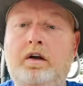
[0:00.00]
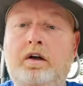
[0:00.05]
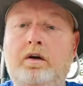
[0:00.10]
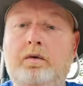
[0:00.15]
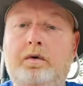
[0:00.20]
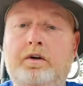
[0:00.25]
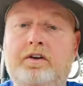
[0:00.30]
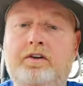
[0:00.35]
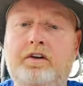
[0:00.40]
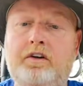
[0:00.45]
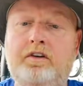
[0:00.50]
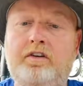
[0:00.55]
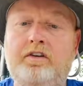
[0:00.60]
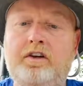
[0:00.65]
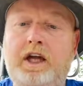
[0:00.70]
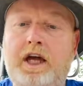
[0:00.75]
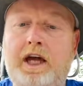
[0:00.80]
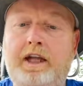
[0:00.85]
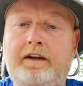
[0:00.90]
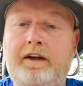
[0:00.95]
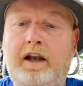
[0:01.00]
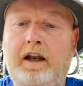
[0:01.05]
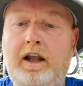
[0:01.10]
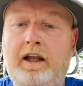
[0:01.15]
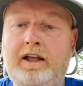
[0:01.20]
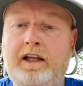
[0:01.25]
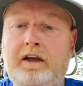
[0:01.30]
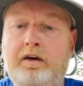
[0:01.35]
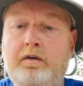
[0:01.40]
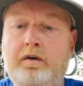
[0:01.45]
What's inside? The
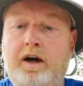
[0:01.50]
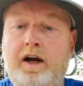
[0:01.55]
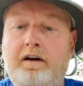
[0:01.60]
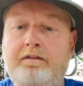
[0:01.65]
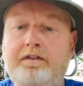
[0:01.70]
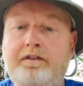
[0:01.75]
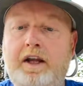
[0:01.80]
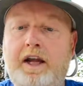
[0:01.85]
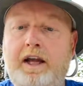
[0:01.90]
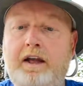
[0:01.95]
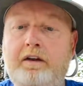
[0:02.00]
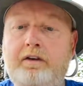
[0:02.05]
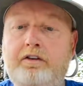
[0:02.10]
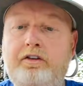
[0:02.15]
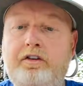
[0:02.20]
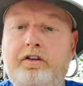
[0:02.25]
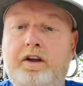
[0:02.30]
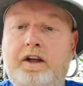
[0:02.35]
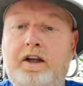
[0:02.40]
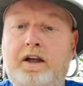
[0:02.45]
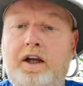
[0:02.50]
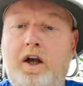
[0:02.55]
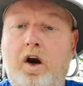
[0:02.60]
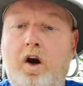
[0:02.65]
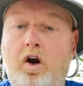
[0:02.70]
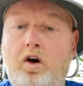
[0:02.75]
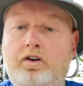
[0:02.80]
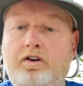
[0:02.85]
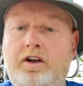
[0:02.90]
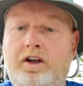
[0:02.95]
Lucky Craft LC
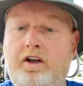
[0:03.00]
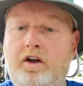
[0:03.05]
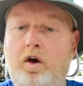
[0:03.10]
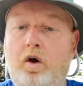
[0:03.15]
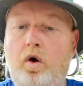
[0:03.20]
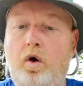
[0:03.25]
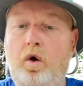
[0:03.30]
RTO